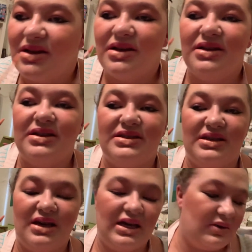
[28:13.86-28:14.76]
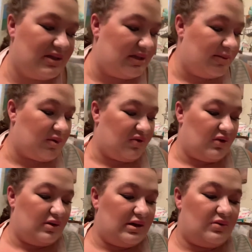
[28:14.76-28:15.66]
And you see, I always did
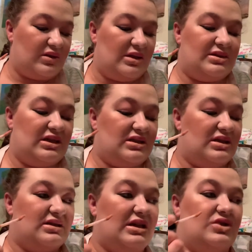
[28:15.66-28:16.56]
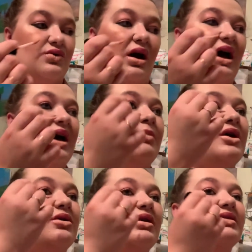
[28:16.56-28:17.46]
prefer liquid lipsticks because they dry
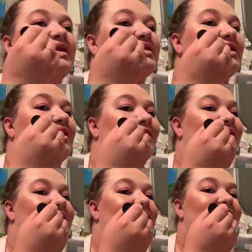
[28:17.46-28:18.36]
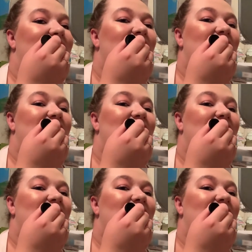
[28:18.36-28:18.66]
better and they stay on longer.